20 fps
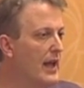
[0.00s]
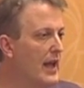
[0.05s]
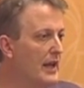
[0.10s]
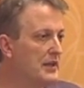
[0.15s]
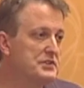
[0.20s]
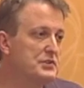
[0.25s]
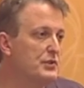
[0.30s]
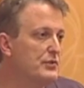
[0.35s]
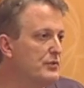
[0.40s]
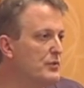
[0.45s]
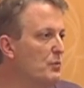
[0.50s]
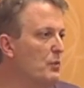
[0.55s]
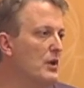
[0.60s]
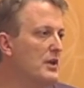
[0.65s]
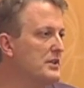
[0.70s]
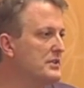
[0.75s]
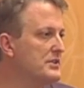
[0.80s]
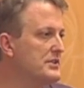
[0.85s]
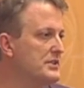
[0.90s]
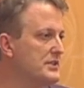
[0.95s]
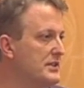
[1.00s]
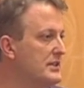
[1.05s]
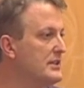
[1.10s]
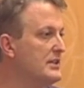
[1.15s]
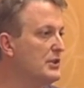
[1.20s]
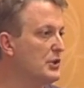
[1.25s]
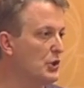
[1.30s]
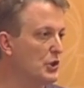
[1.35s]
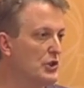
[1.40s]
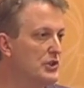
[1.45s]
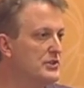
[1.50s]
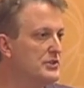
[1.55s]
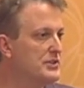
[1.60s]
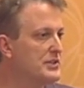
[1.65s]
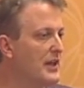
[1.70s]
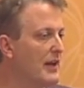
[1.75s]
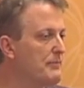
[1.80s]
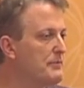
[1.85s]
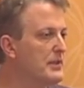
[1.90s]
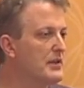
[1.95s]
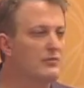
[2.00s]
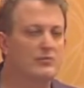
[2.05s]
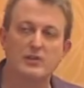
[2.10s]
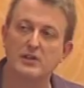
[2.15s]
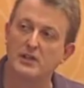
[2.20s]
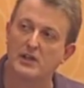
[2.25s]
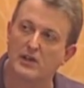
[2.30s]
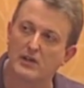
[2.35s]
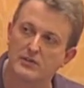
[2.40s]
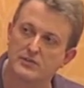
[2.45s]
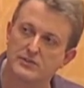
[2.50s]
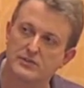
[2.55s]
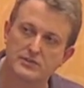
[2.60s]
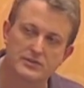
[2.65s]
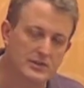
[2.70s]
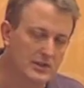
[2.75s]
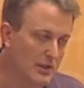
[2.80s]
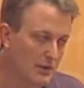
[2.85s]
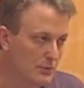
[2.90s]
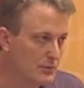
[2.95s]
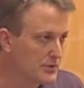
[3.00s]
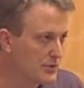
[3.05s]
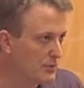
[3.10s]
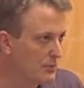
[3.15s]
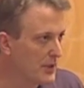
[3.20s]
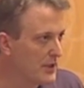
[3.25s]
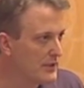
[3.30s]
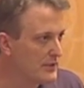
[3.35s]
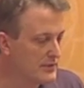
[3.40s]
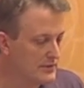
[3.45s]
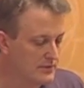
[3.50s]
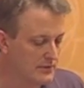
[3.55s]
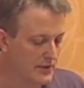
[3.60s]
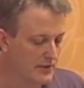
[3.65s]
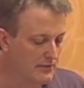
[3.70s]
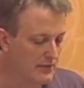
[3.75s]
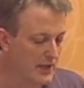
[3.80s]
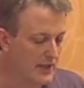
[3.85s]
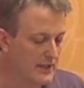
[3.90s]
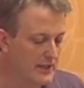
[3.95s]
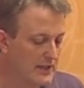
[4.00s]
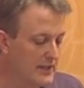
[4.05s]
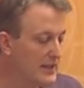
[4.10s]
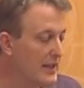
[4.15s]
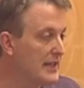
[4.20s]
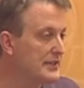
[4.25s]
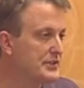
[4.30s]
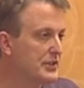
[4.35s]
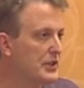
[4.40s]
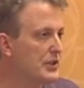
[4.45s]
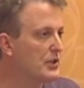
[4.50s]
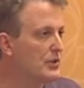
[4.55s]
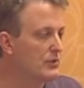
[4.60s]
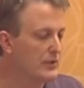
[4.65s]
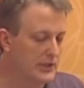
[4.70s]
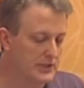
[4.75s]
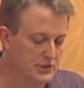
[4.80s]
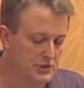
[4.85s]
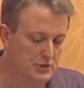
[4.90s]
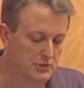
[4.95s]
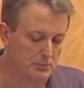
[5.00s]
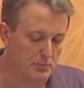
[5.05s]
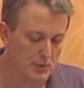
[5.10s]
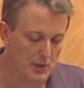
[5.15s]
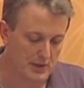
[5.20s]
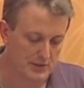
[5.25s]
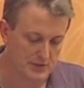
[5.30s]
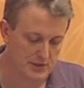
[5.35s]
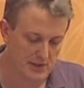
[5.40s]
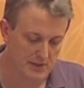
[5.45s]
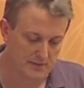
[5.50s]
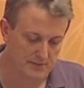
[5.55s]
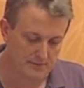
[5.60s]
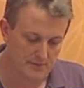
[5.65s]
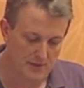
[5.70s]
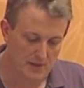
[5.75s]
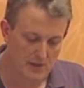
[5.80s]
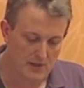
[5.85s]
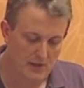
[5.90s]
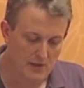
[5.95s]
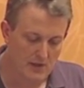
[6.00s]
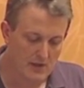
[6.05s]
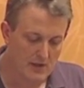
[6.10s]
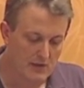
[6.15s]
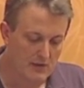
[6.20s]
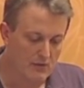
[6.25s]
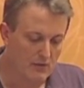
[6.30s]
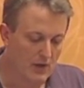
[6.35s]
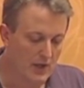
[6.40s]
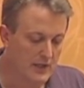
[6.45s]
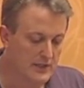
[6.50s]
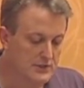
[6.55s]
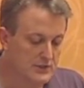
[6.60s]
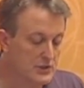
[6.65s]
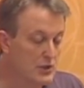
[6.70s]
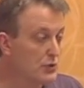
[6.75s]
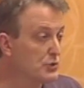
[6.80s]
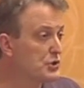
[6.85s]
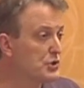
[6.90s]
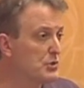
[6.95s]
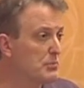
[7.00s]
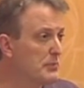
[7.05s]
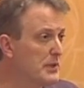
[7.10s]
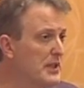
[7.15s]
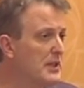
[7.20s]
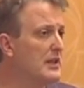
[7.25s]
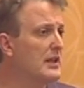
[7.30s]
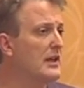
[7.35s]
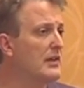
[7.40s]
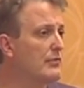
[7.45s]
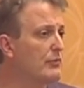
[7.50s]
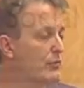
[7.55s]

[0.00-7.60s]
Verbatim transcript: And so if you wanted to see good skeptic videos, here was a way to do it, right? And that's a curation project, right? Social media,